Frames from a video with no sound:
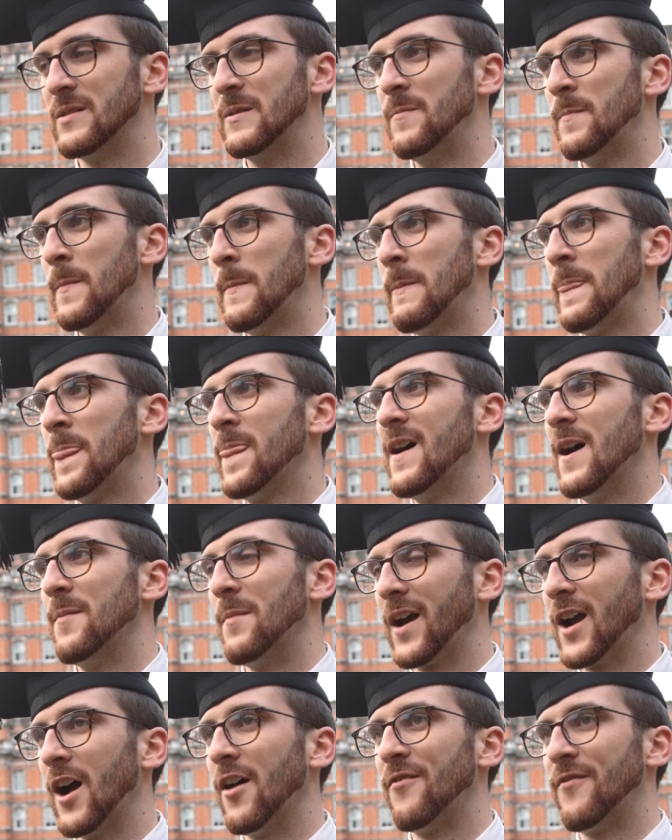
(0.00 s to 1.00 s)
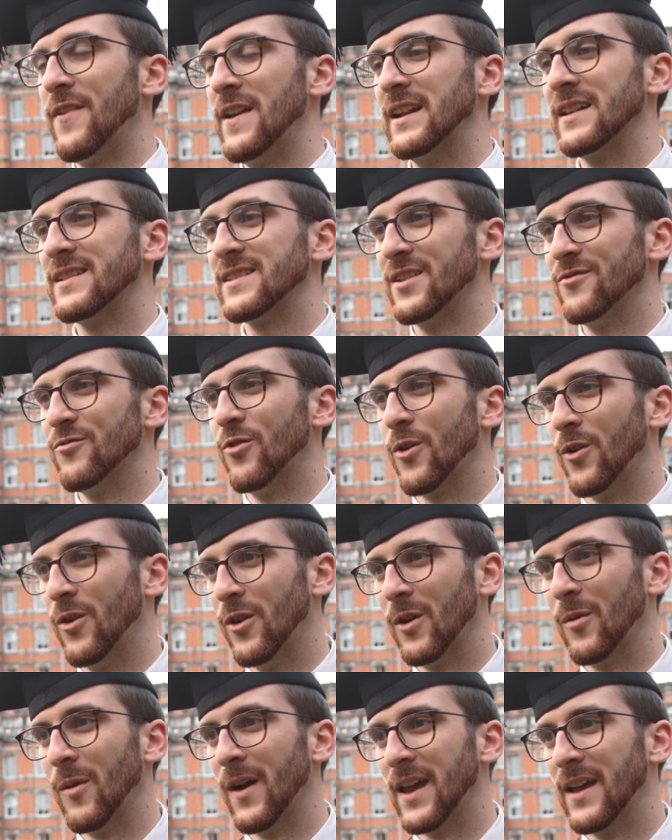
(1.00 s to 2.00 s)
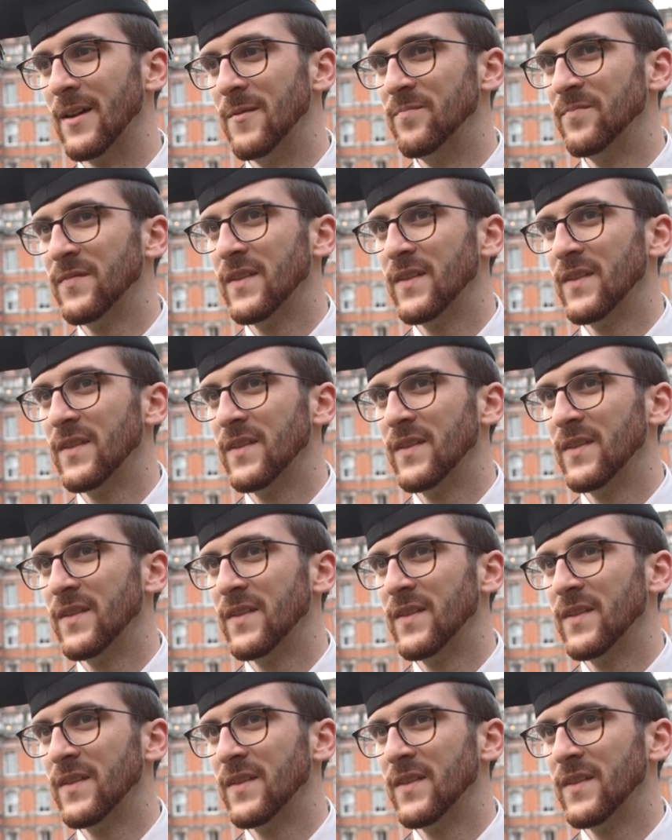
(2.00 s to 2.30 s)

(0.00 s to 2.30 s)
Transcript: And my gut feeling said Royal Holloway.